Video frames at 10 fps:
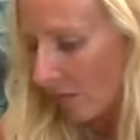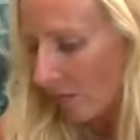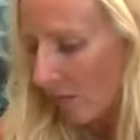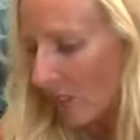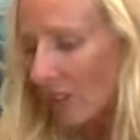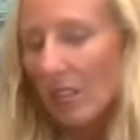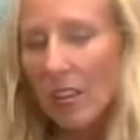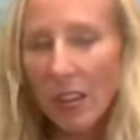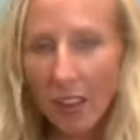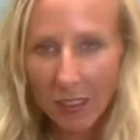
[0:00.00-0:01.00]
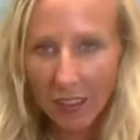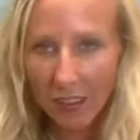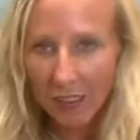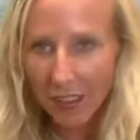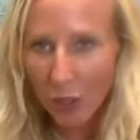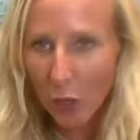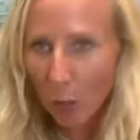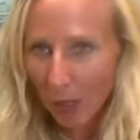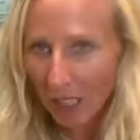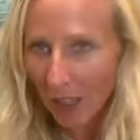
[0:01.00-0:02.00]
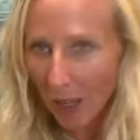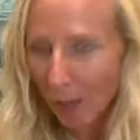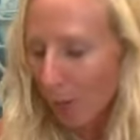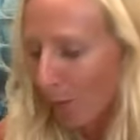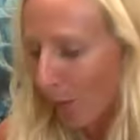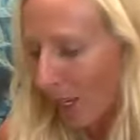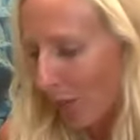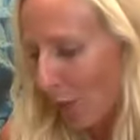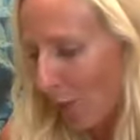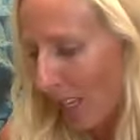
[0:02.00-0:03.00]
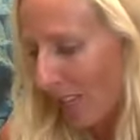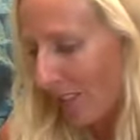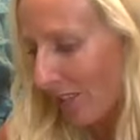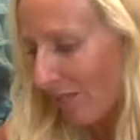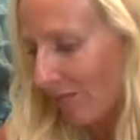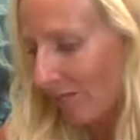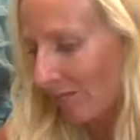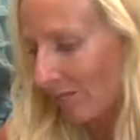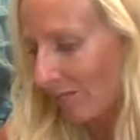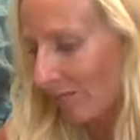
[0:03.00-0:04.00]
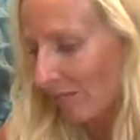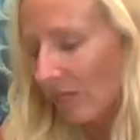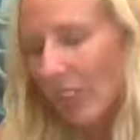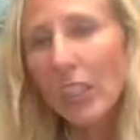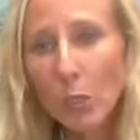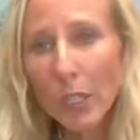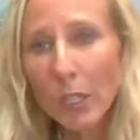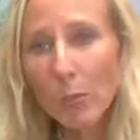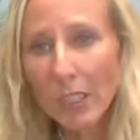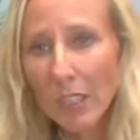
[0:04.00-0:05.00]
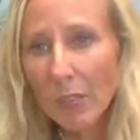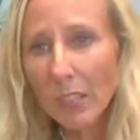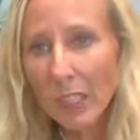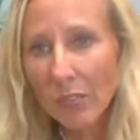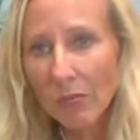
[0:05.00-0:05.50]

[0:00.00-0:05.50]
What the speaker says: There's nothing like opening up brand new paint. Can you hear me now, Elaine?